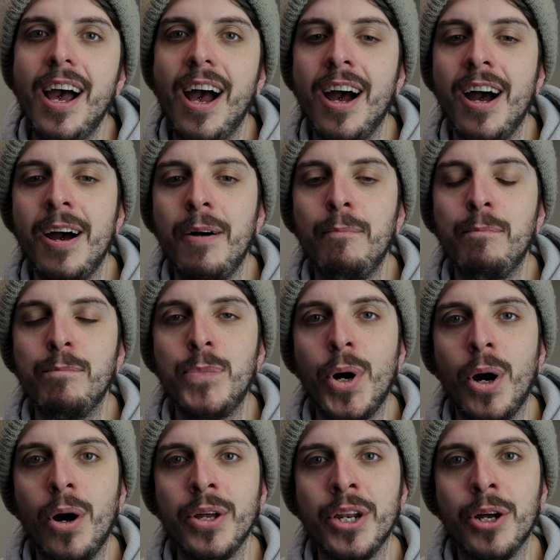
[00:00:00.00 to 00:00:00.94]
Um,
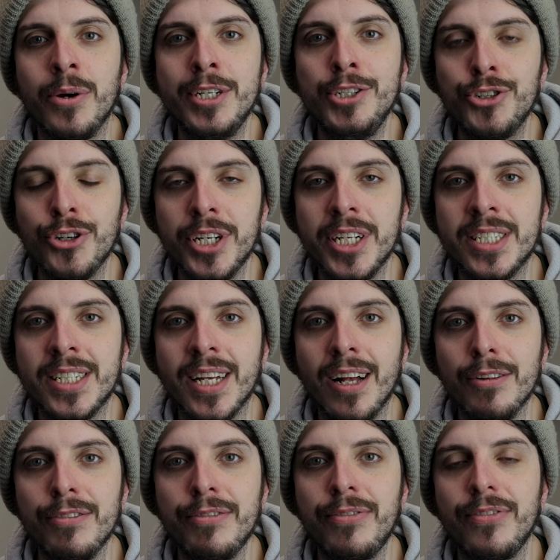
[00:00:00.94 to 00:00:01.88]
but you know, enjoy
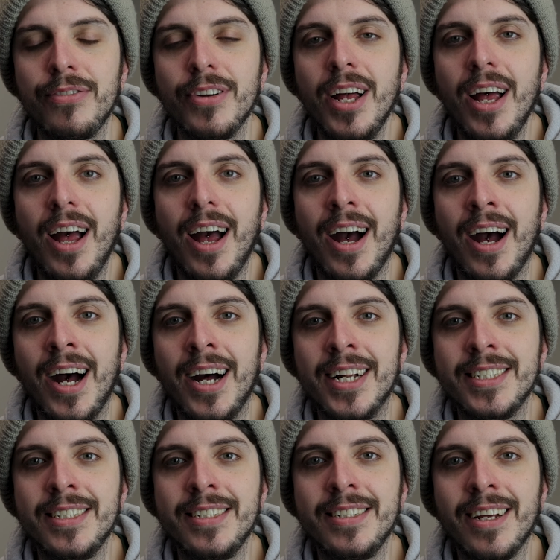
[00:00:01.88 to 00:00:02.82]
yourself,
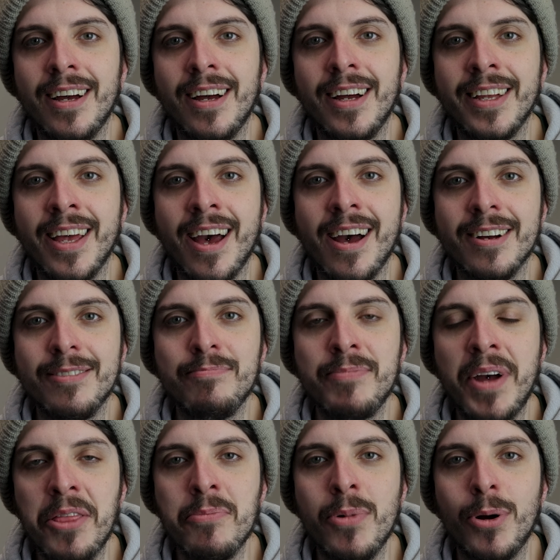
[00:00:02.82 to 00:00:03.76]
and uh, yeah,
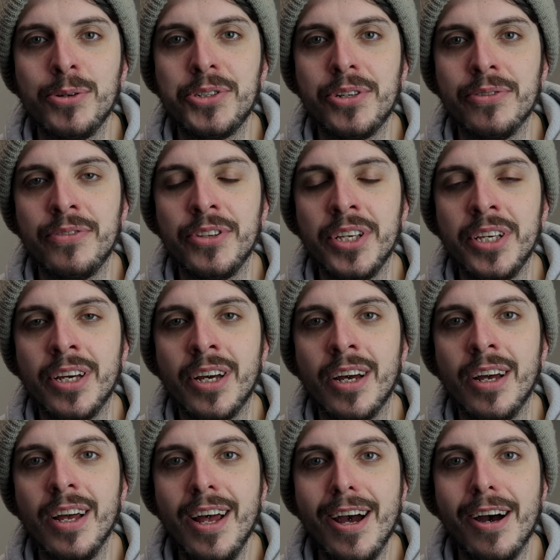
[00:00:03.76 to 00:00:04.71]
make the most of the
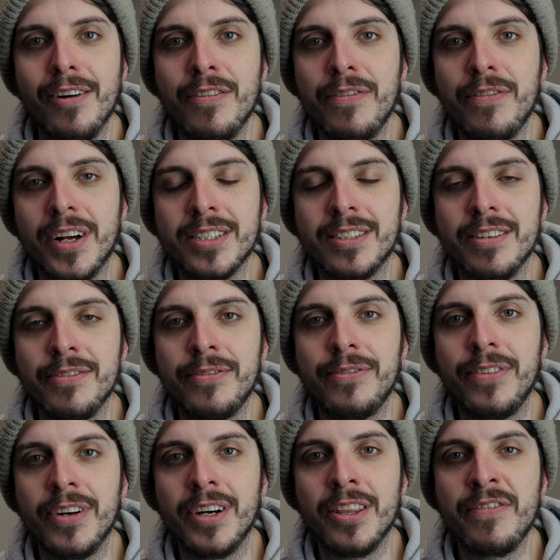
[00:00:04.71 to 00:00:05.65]
uh, of the festive
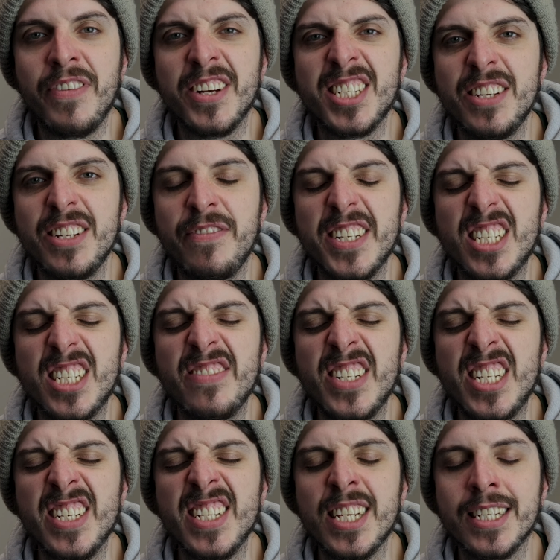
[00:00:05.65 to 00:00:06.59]
uh, the festive
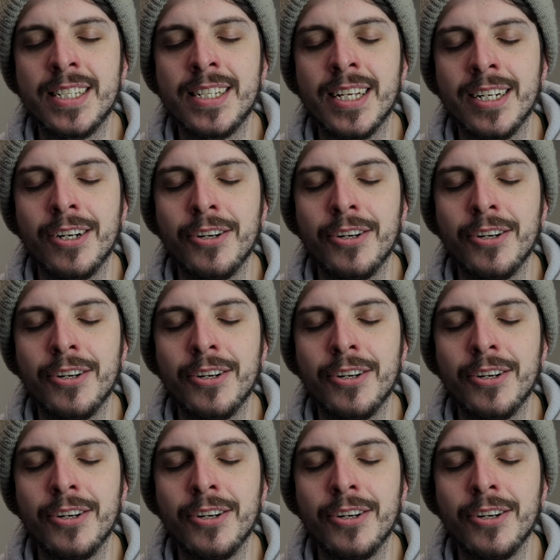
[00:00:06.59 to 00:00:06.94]
festivities, as I